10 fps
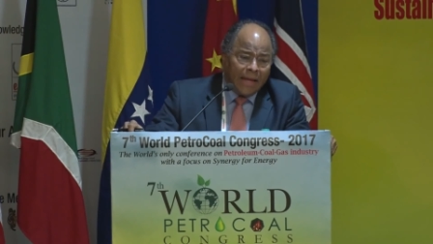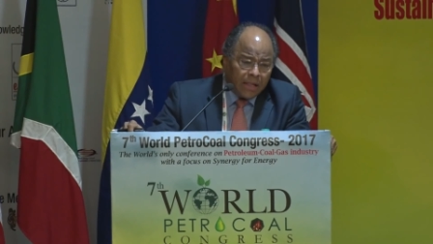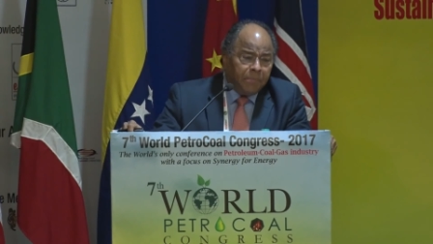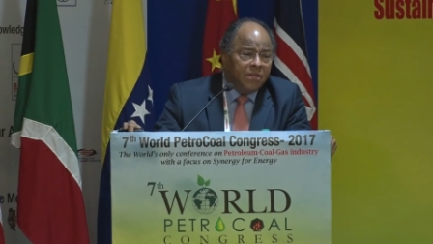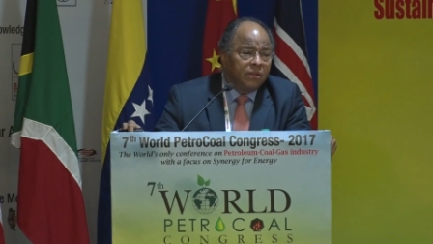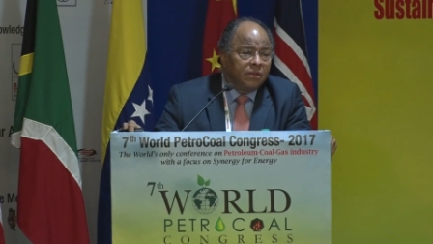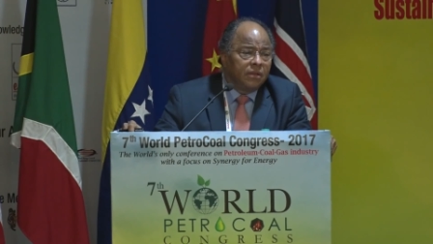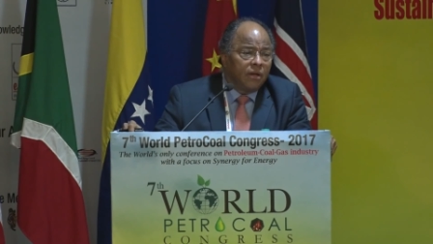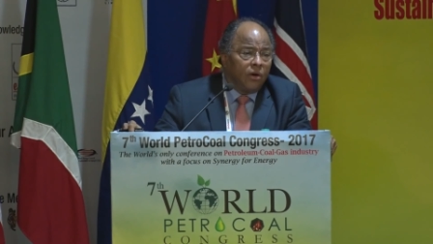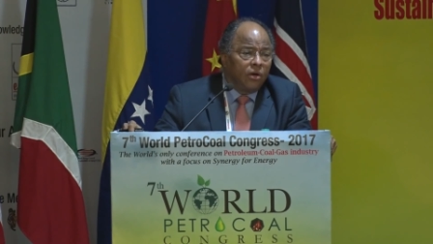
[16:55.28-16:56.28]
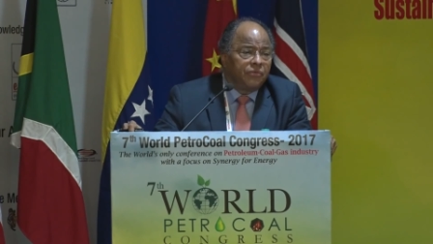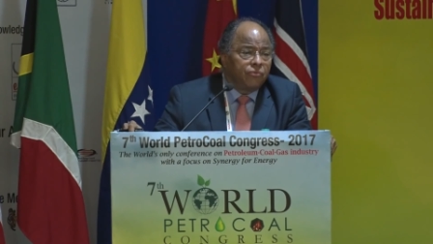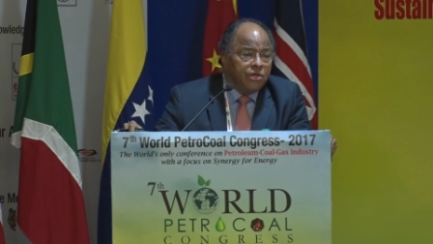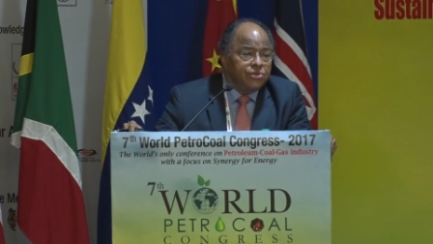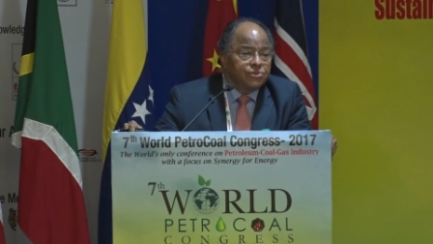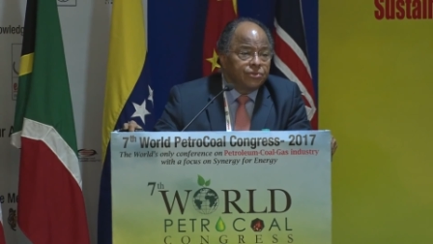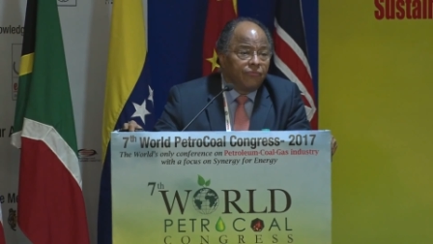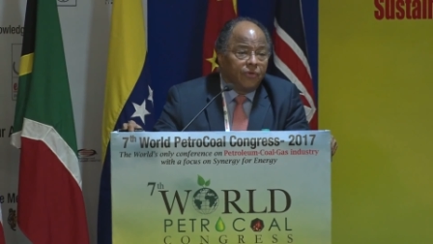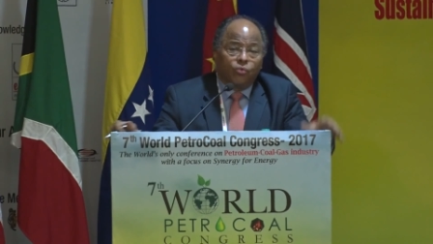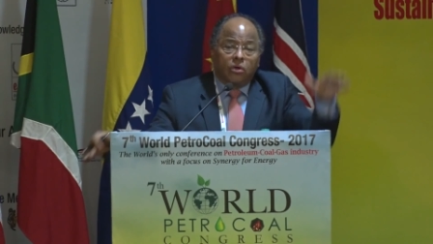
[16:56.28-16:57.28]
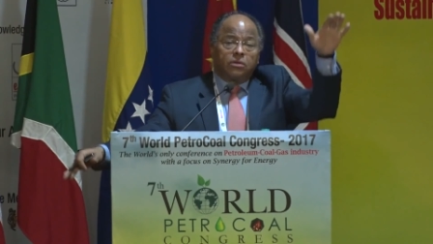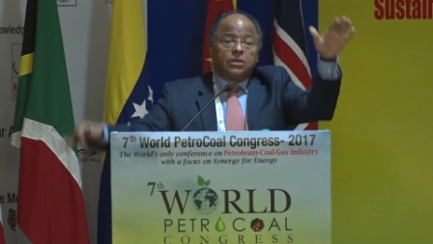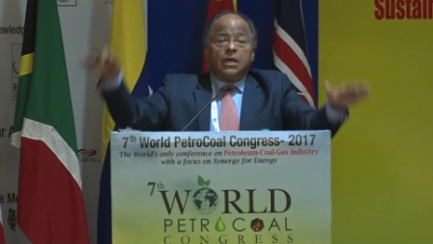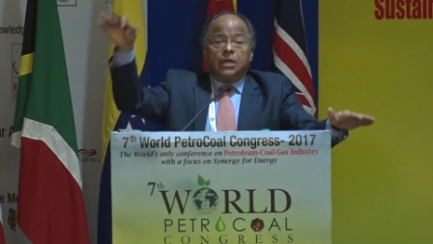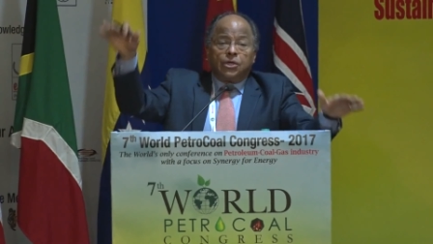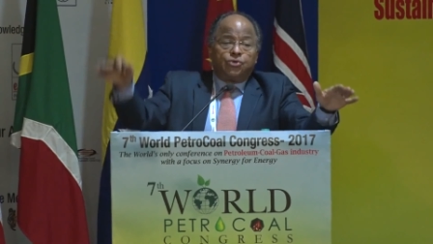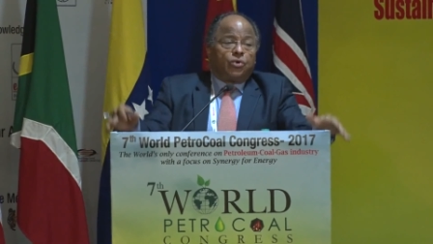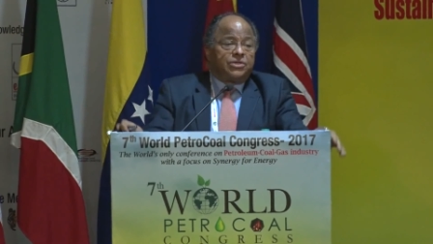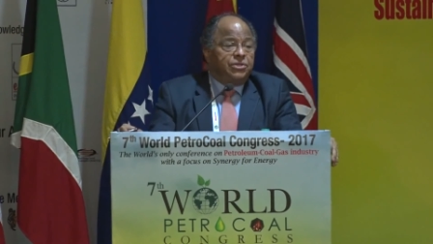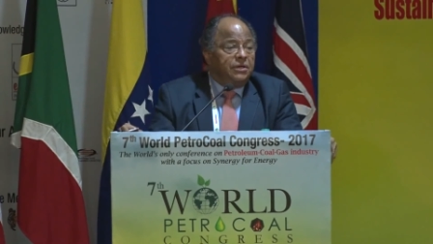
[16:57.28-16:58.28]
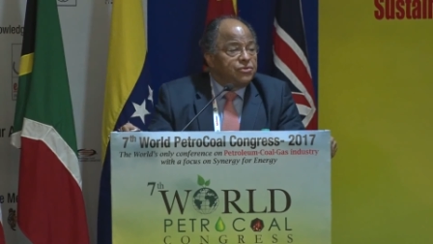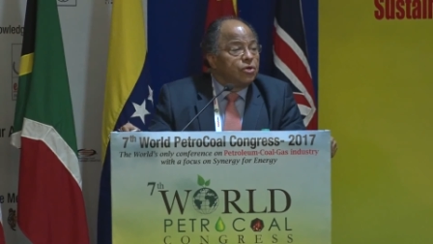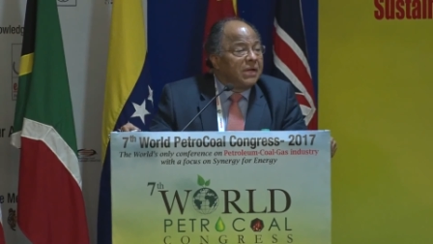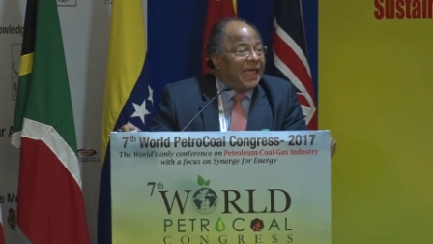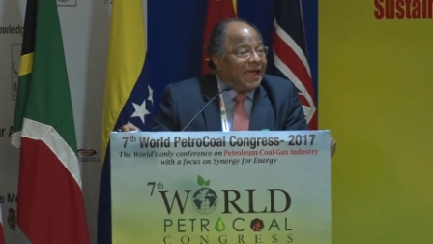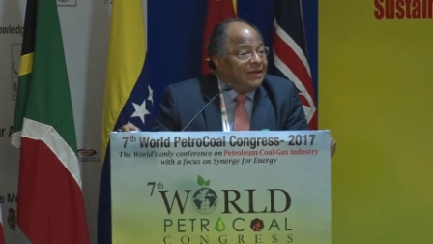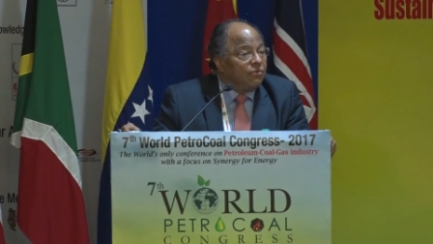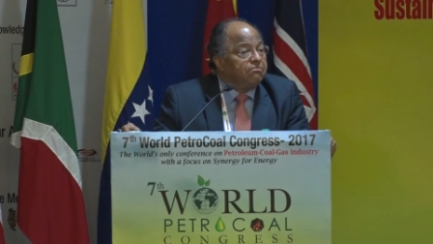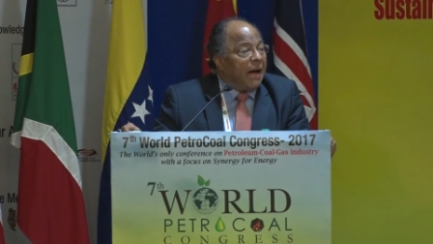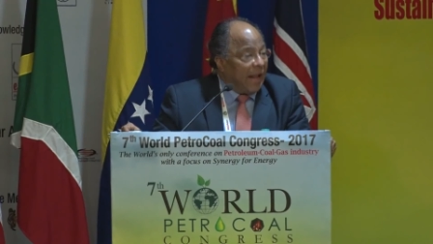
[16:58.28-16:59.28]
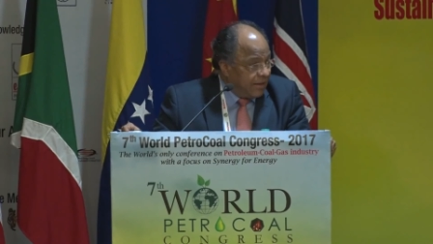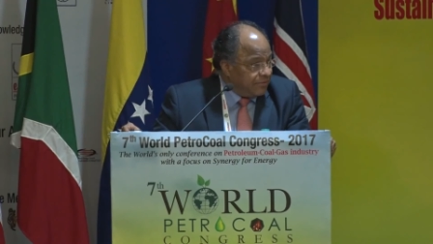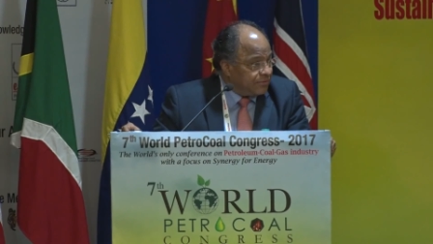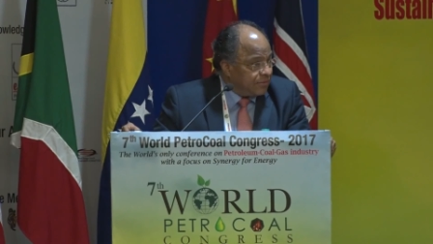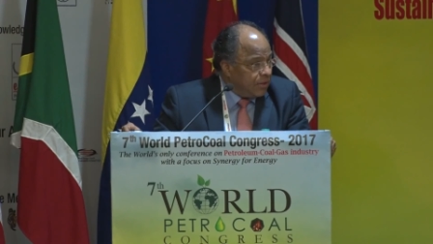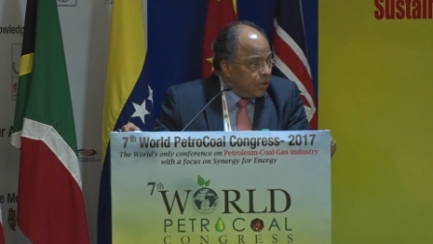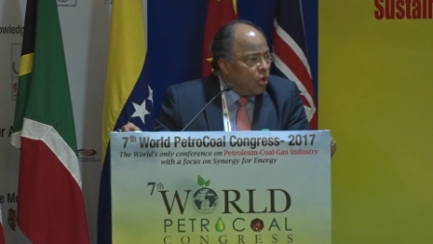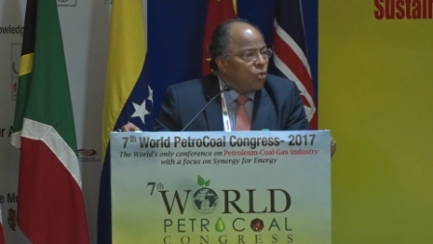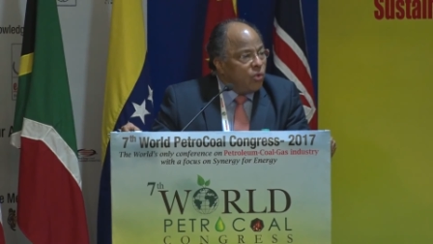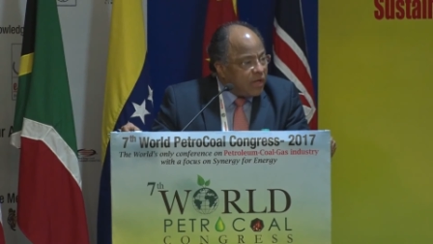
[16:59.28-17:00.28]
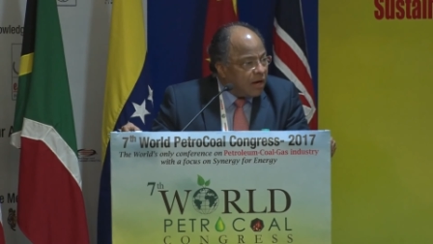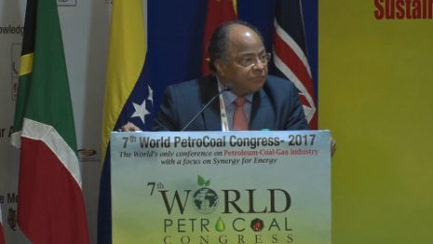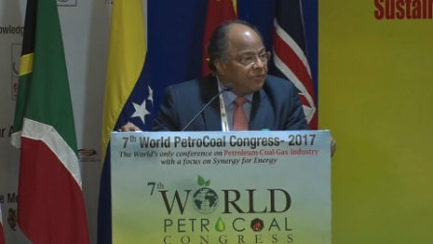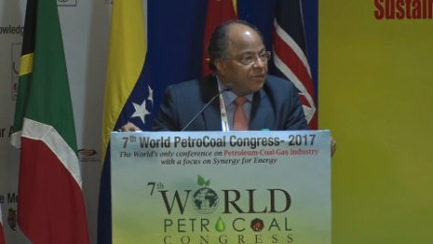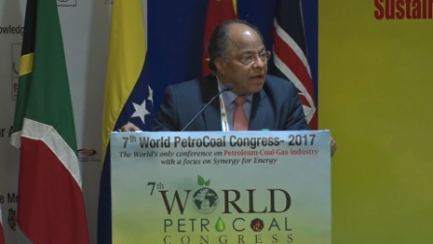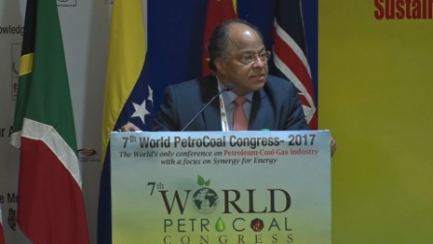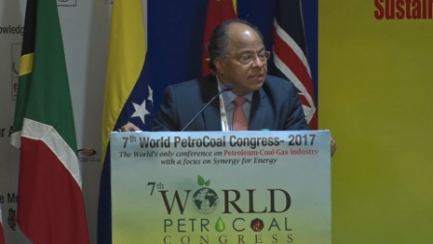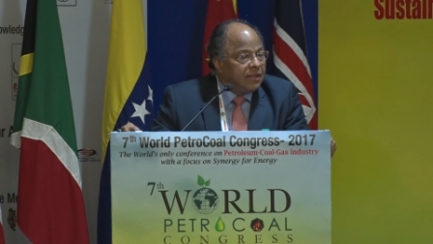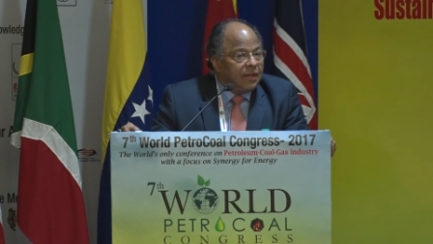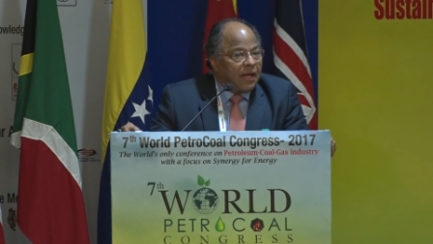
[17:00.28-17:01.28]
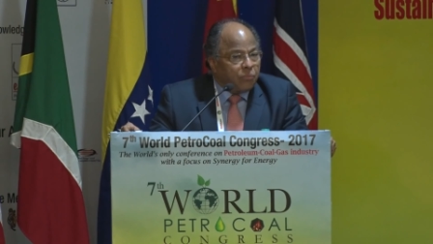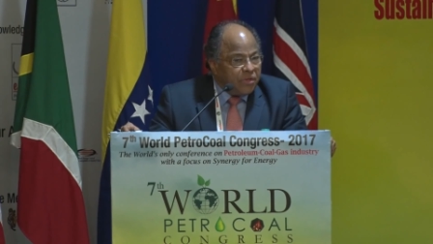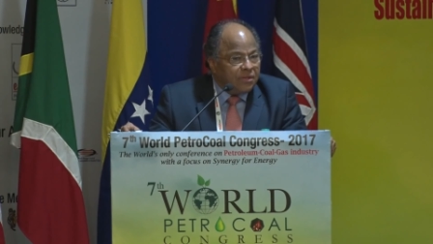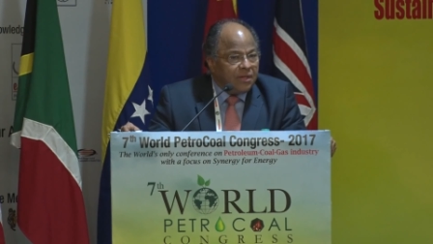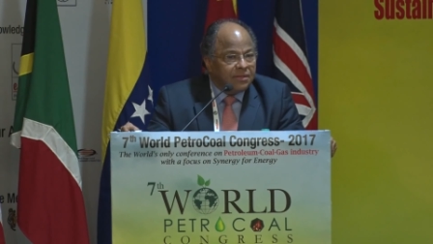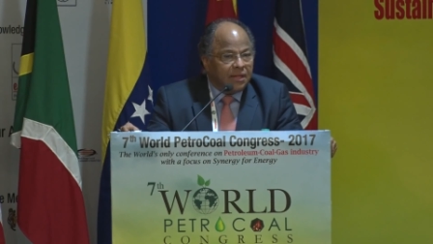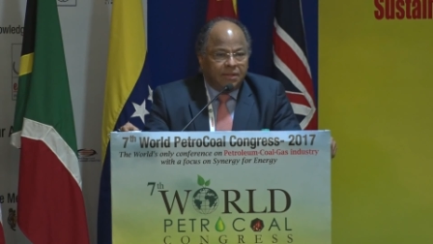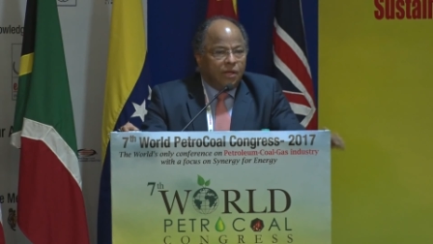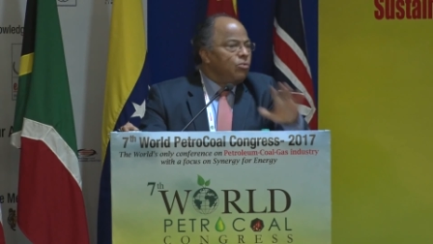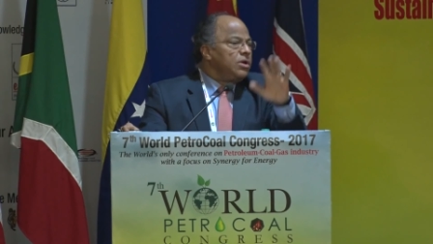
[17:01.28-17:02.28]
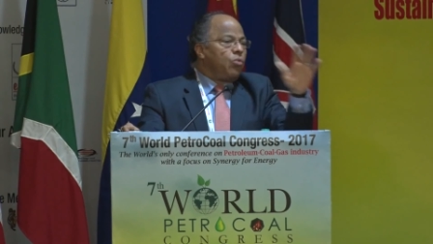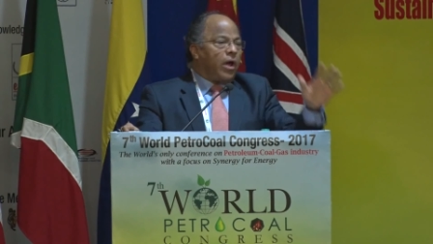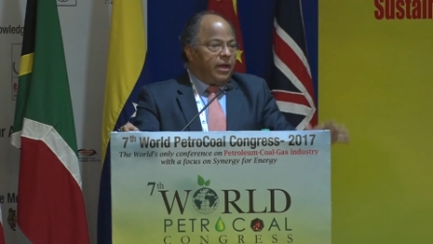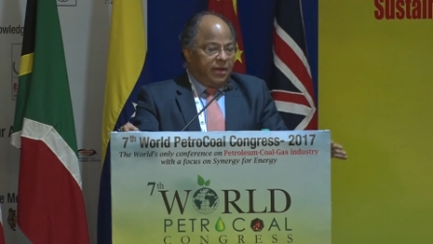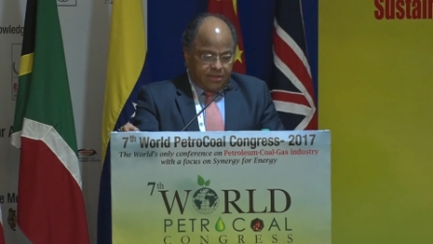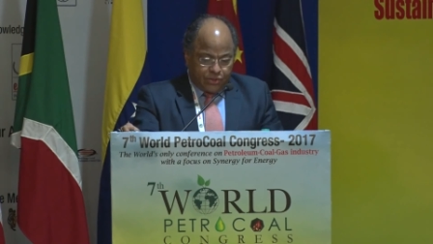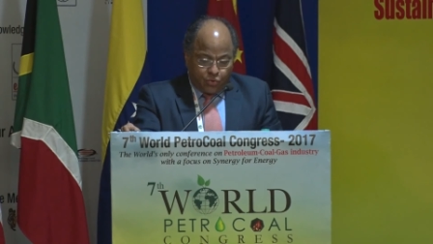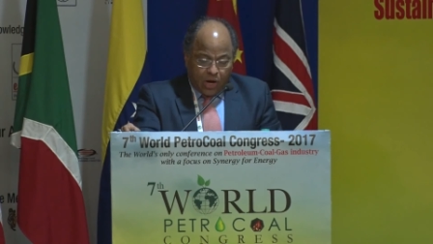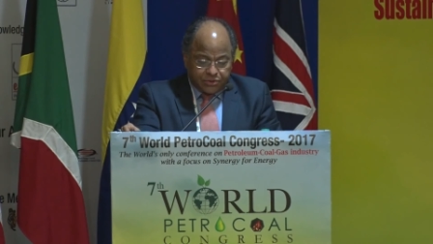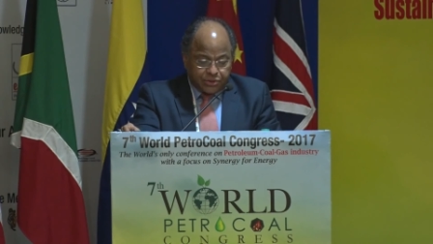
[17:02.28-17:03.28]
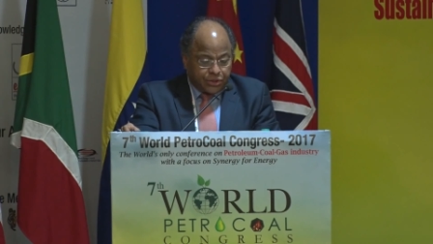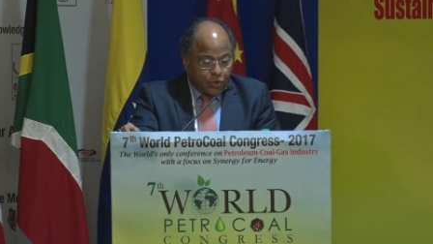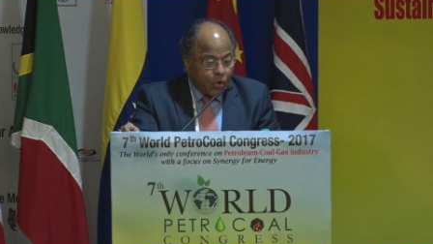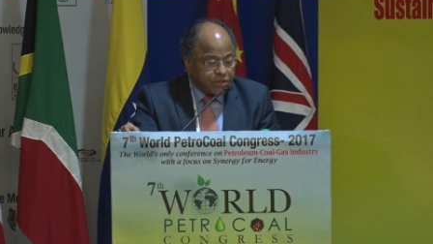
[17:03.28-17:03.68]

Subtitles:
helping all of the regions of the world to achieve some kind of balance. We are for that, and we think that the only way to answer the